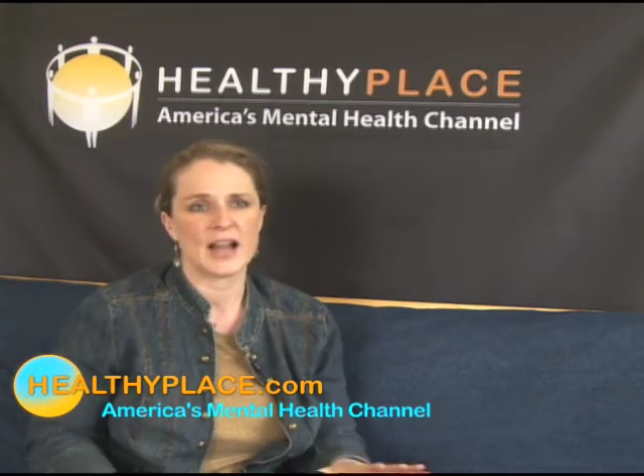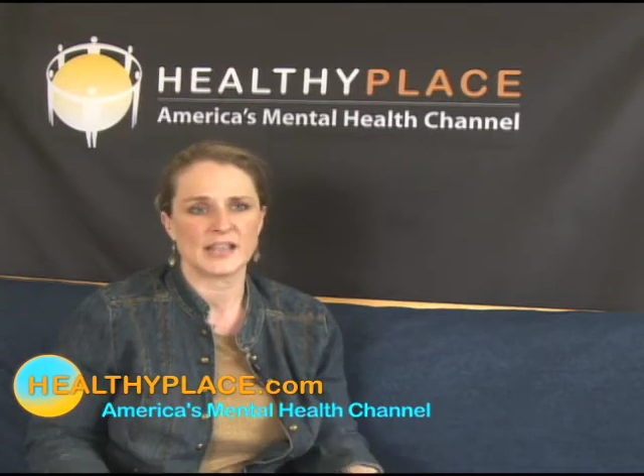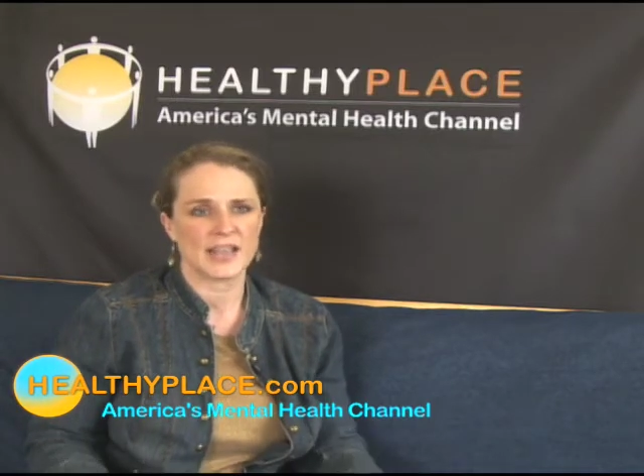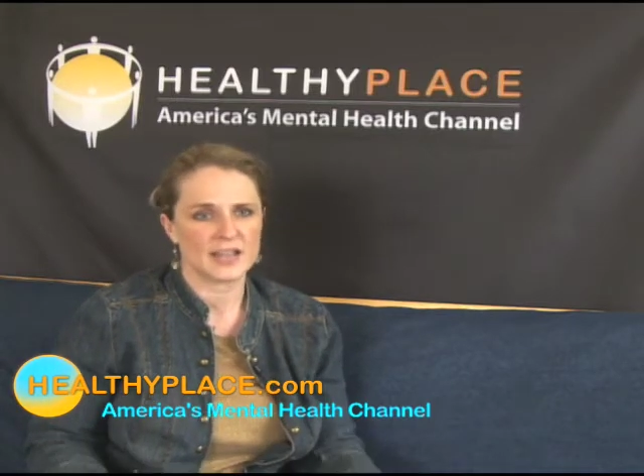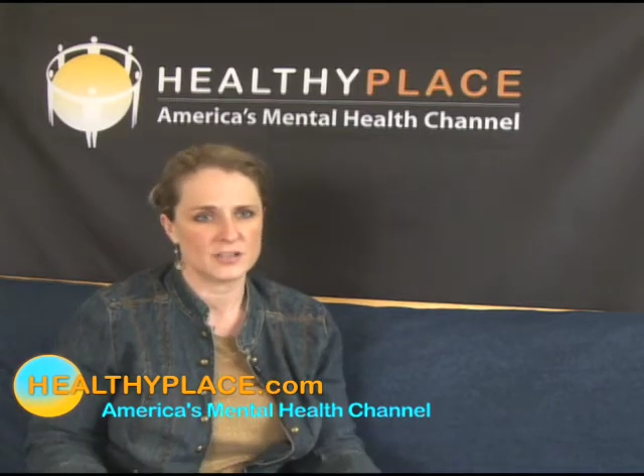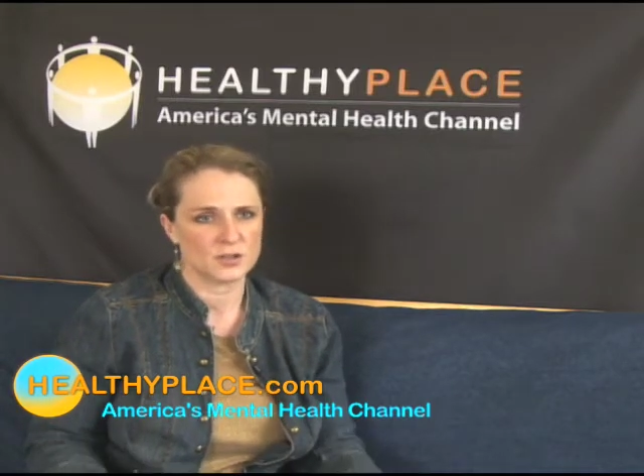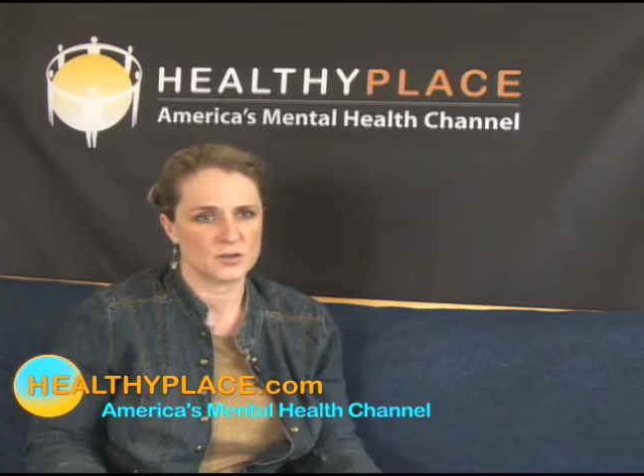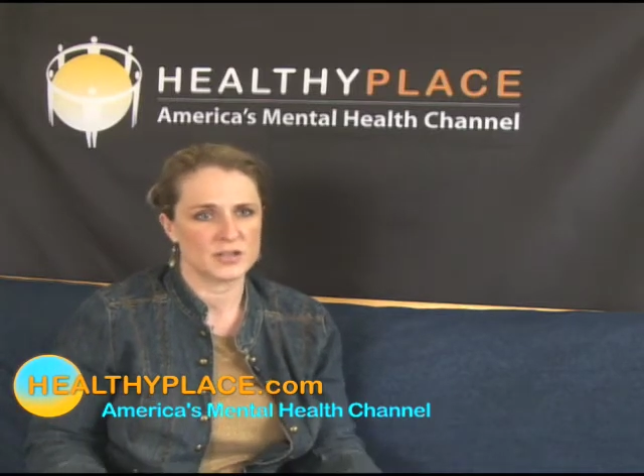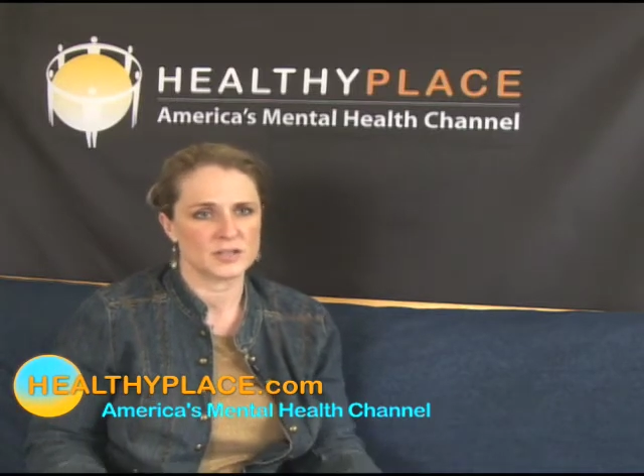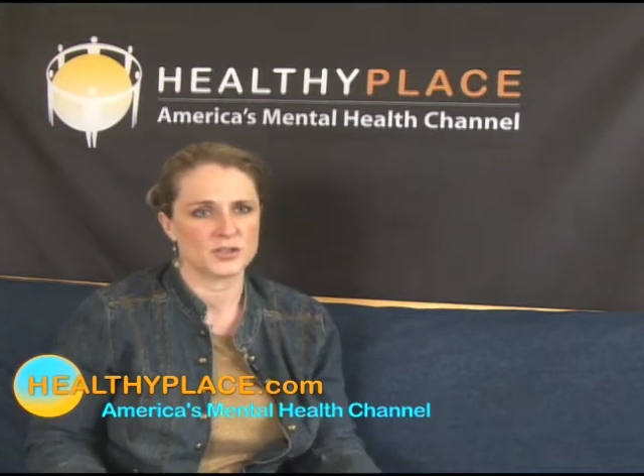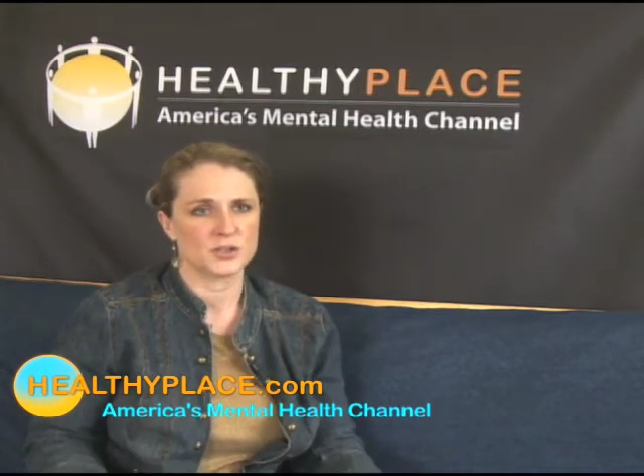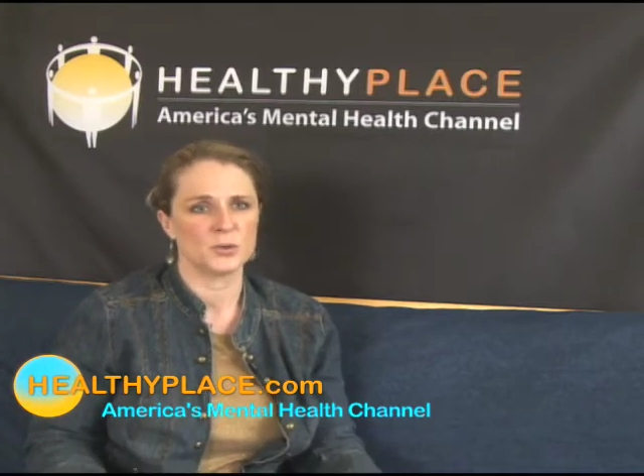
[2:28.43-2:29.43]
I can't do
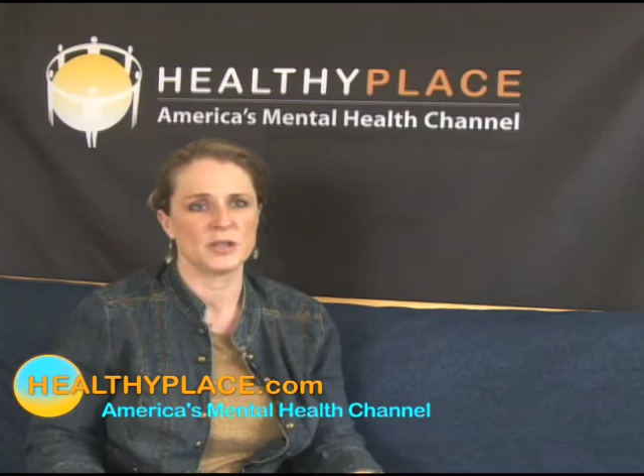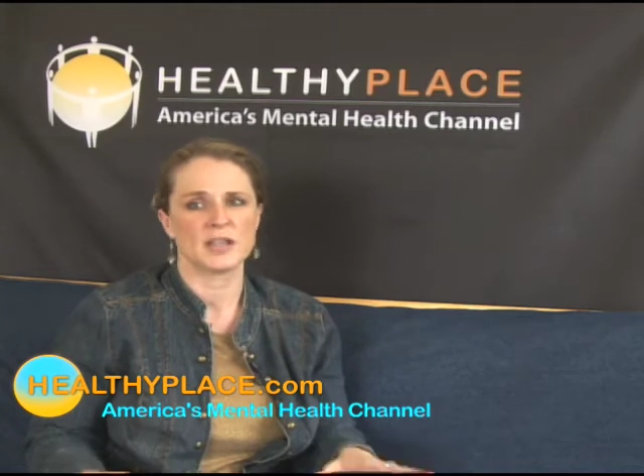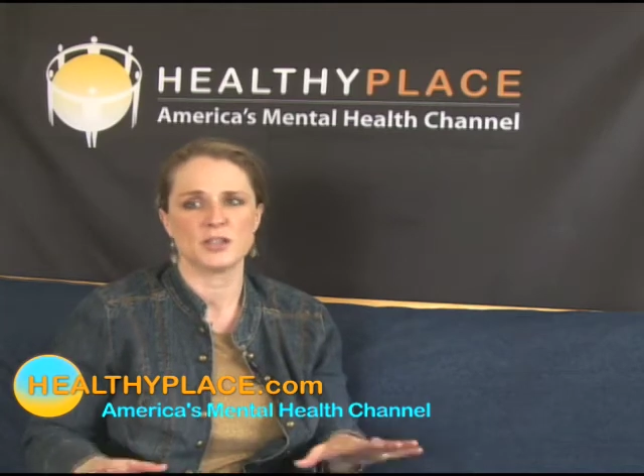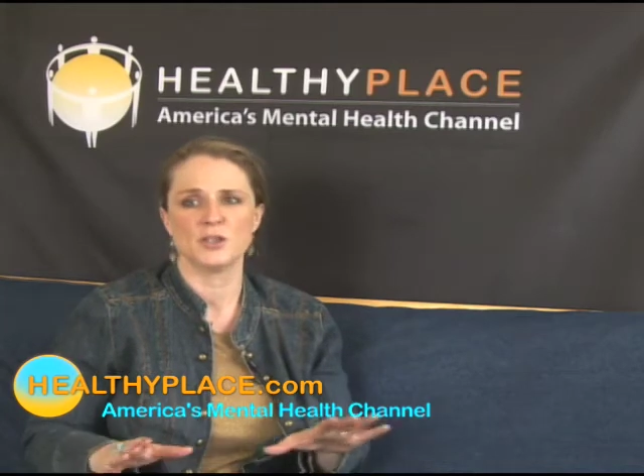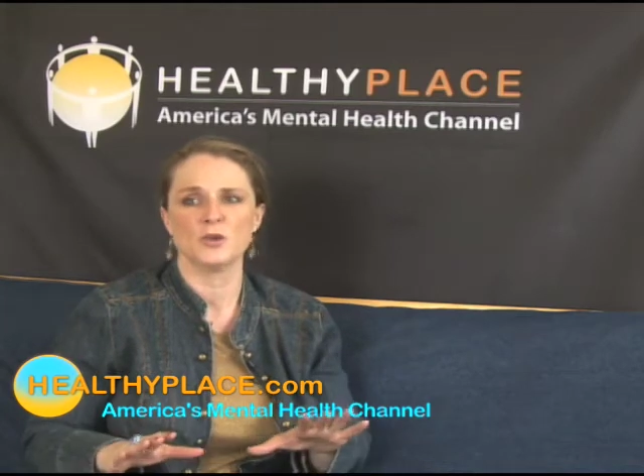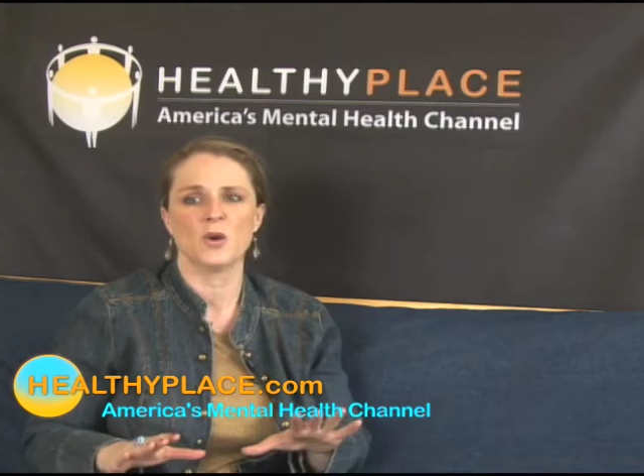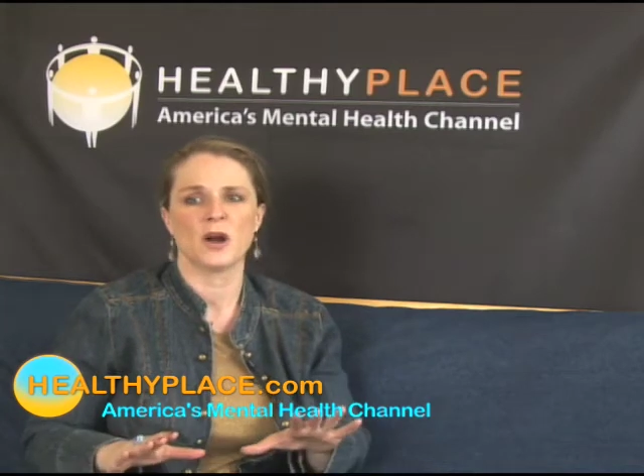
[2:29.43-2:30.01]
this, Julie, you